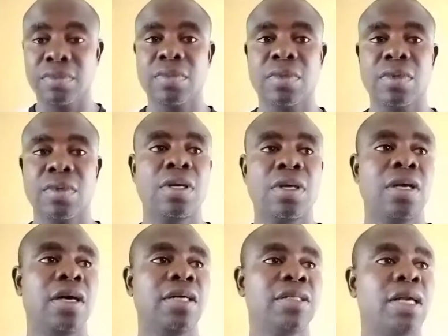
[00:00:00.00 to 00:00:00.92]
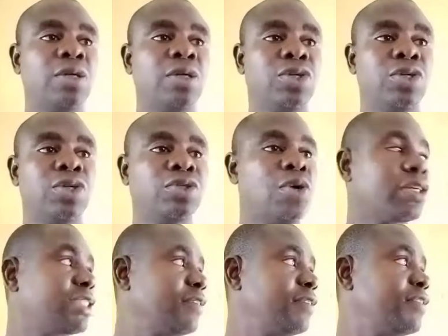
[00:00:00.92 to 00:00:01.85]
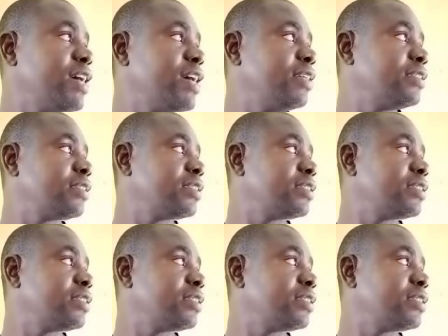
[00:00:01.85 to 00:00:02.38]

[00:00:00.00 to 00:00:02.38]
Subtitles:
That's an allusion to Octavian Caesar,